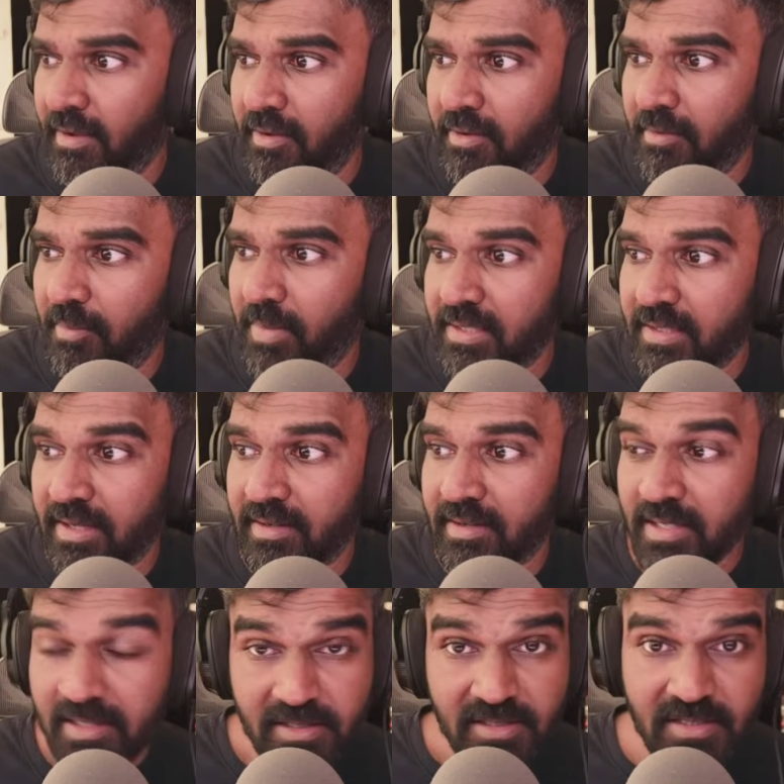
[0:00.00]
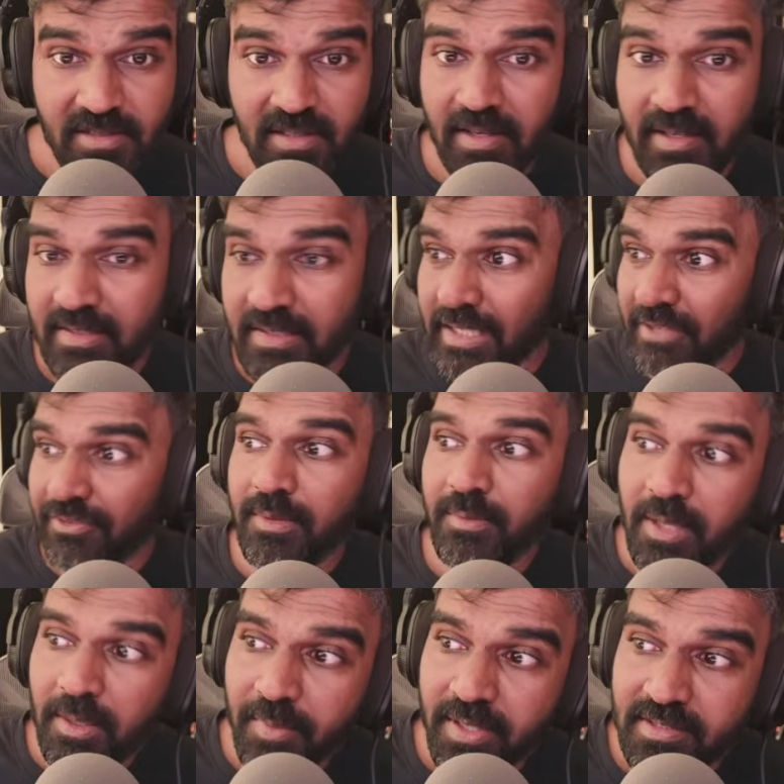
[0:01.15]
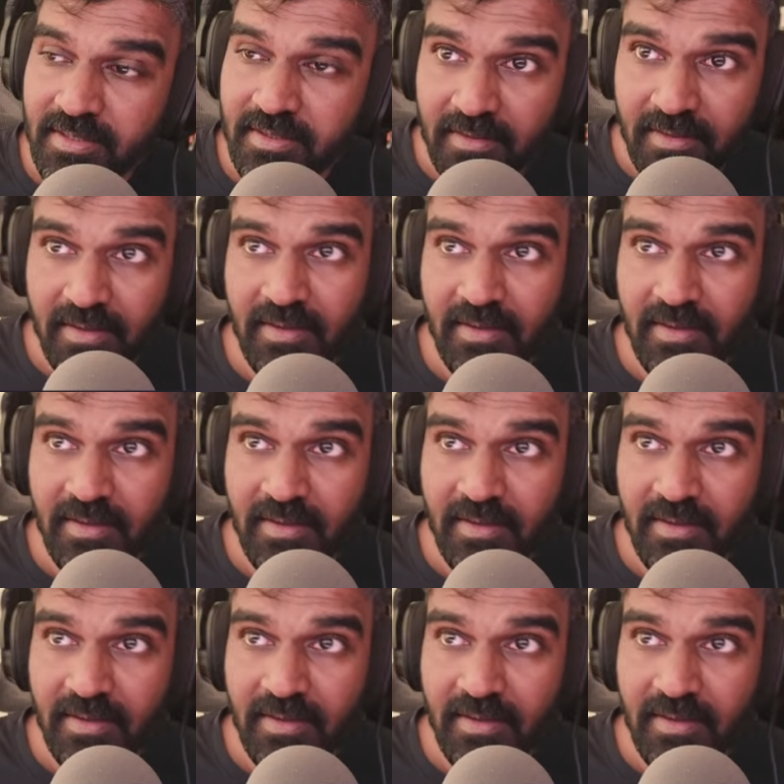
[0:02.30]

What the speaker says: But there is a 35mm